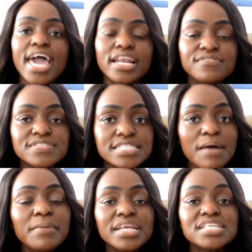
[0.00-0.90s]
And if
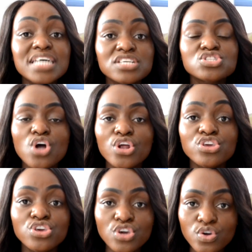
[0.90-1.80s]
somebody does
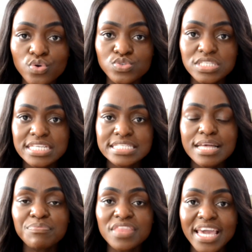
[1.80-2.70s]
not use
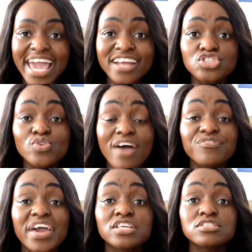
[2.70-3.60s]
something and you have
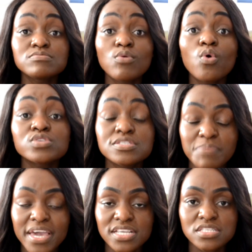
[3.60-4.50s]
a small
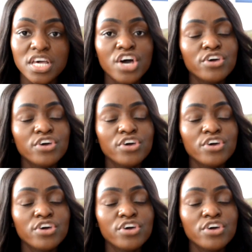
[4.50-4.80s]
space,